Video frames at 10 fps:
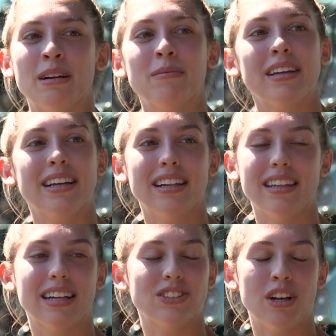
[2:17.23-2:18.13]
something,
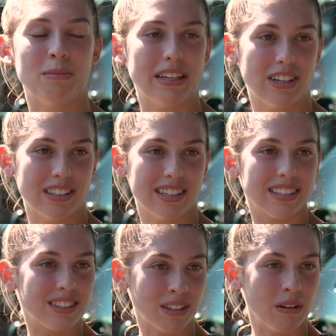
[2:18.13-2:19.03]
and that's all my dog
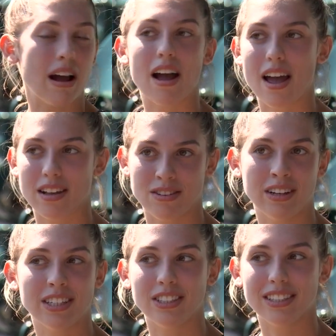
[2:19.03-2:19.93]
does. So as
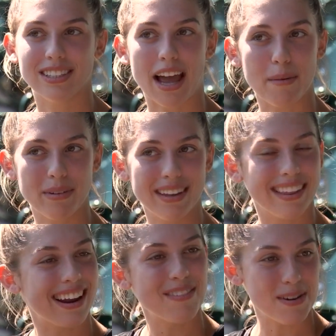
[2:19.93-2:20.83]
long as she's happy,
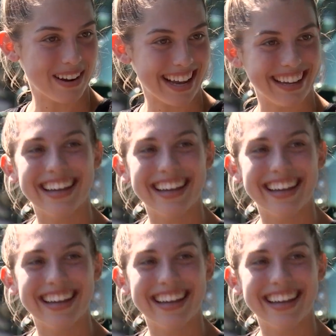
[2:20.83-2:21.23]
then I'm okay.